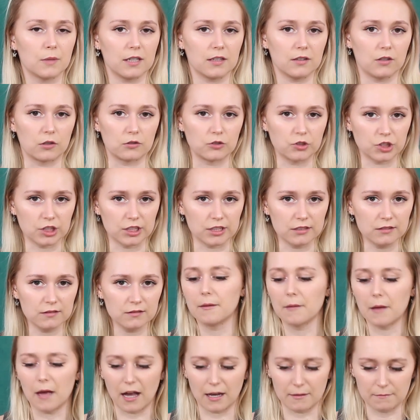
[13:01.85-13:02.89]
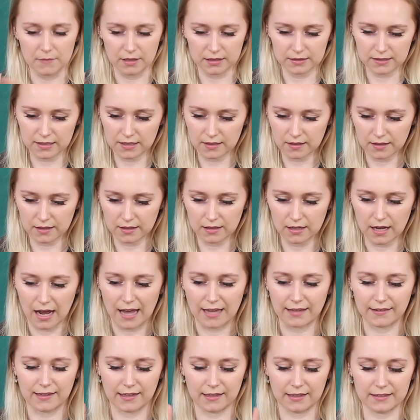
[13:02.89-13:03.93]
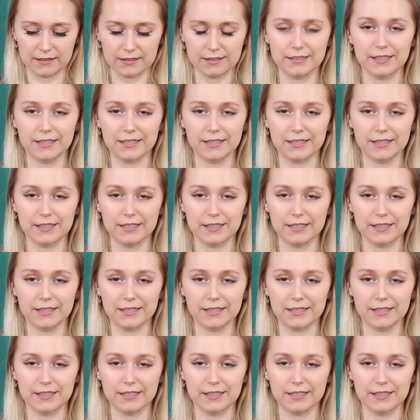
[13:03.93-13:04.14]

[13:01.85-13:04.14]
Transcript: my lotion. I mixed it in, I let it